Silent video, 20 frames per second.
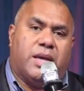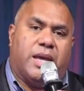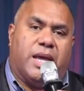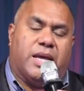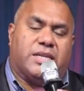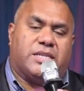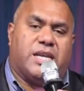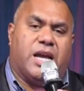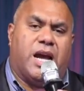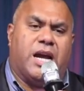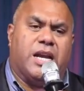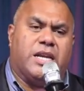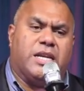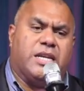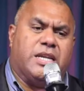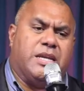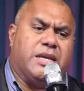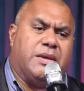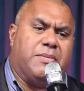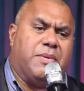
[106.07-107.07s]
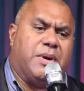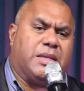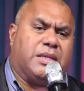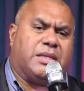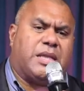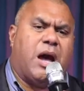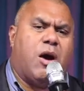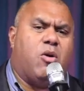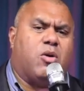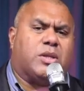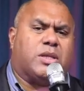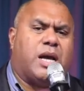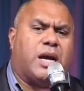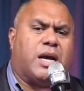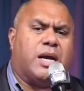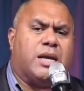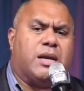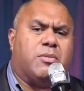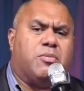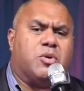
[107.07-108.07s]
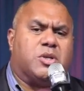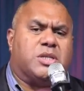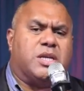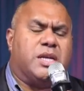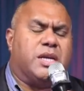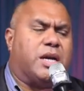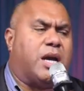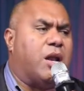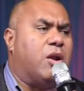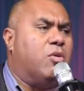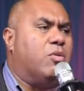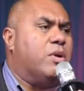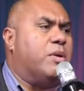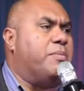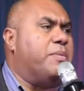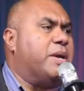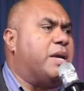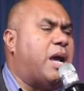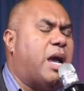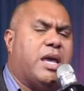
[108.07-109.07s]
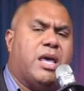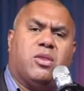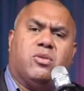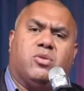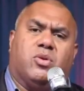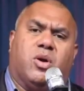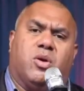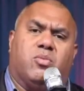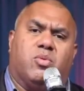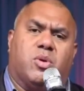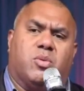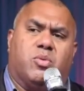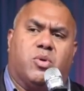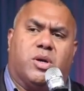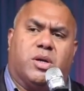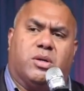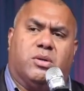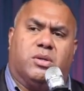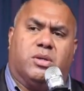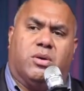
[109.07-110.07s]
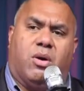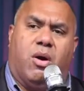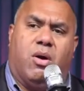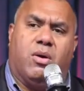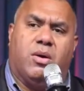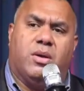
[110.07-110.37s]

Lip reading: A sang and ni bagatao tak and a boss nickel, a big kaya to go burning.